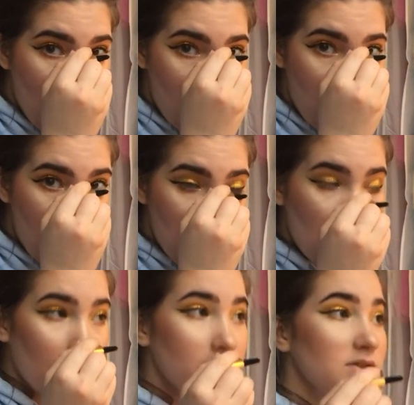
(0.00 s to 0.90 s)
What
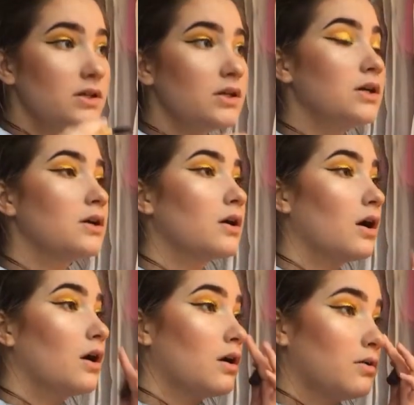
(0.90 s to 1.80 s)
time is it here?
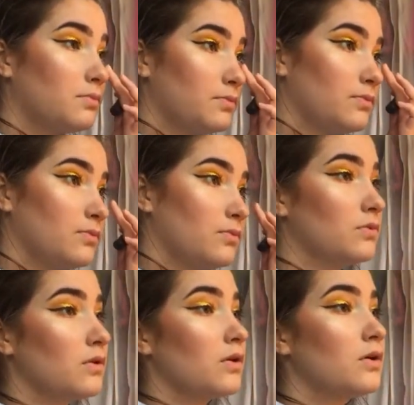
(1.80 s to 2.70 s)

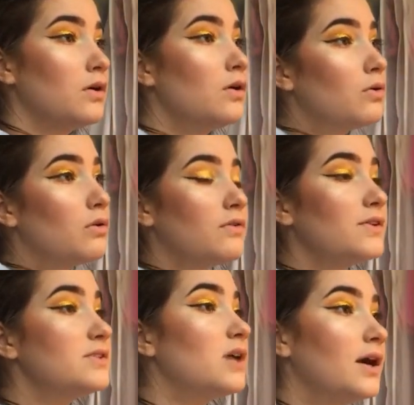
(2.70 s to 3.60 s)
Well, if
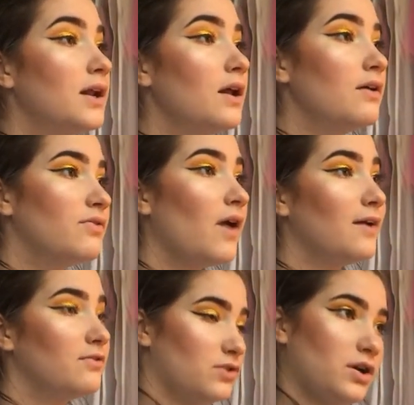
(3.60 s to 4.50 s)
I started at
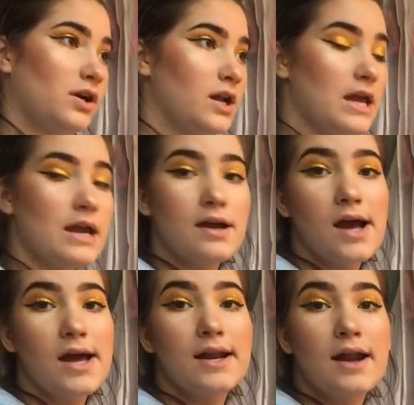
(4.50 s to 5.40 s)
5:30
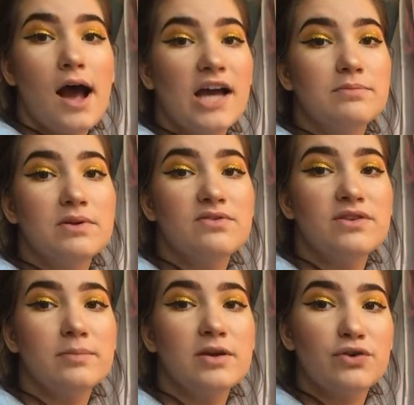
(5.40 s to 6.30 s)
and I've been
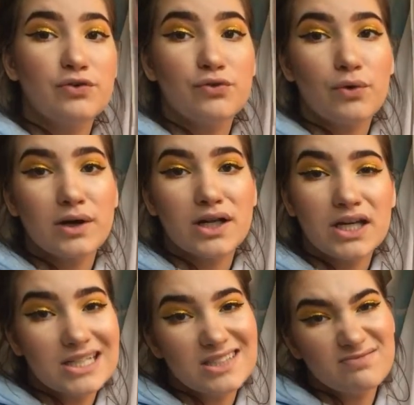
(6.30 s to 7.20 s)
filming for
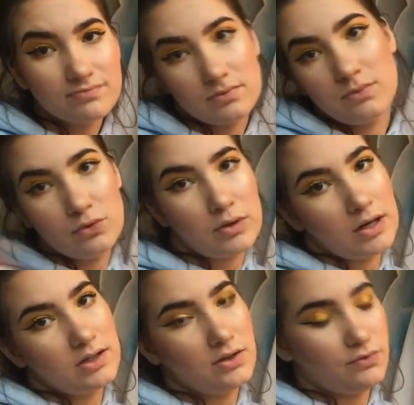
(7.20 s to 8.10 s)
40, we'll
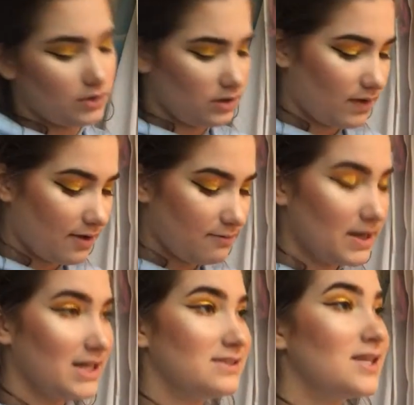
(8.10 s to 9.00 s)
round it to 45
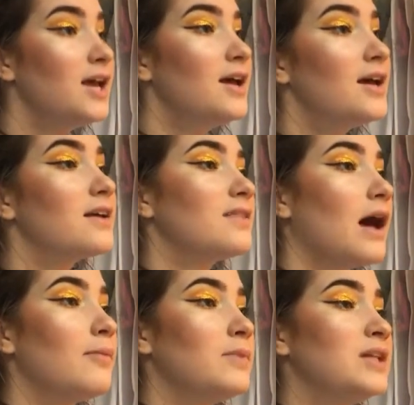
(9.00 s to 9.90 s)
minutes,
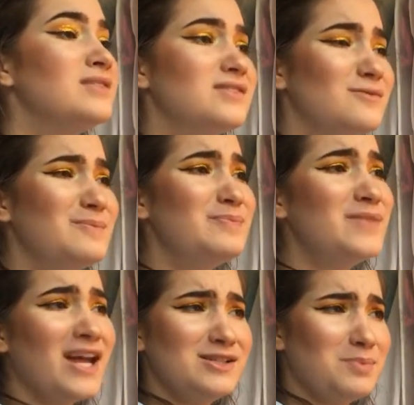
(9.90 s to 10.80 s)
that means
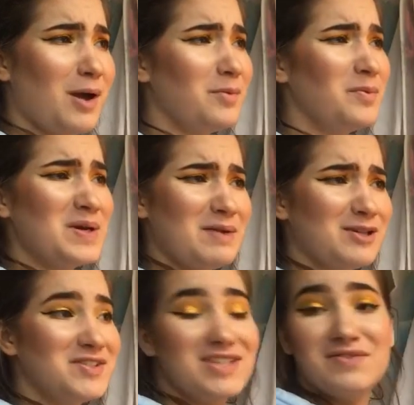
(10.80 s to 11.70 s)
that it's probably
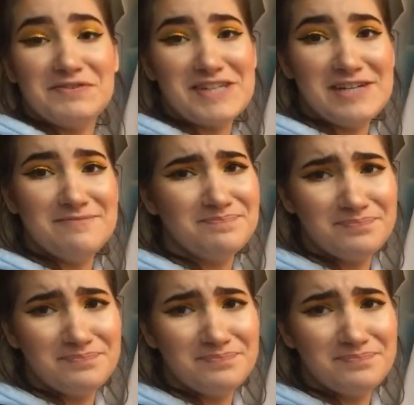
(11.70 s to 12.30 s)
about 6:15.